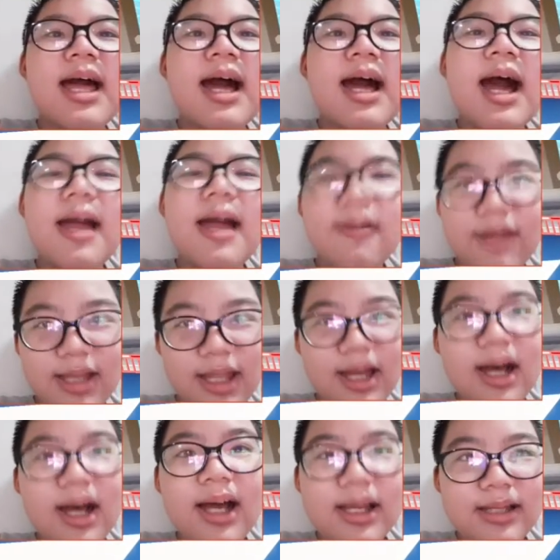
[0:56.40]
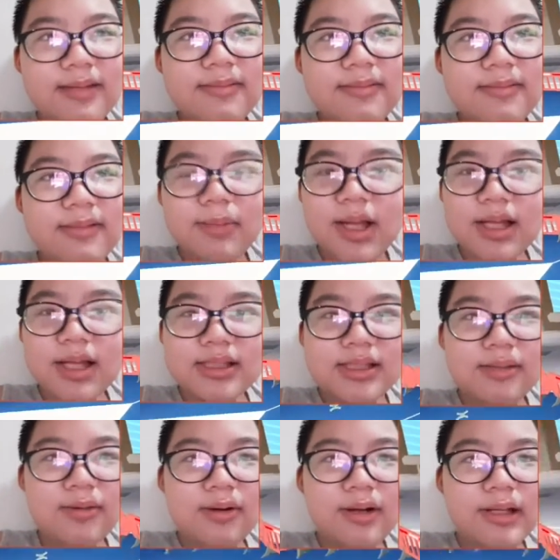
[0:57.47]
I already got the
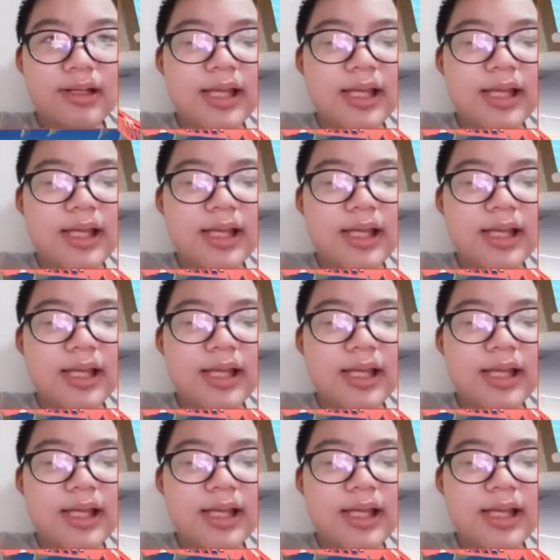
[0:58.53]
Bloxy Award.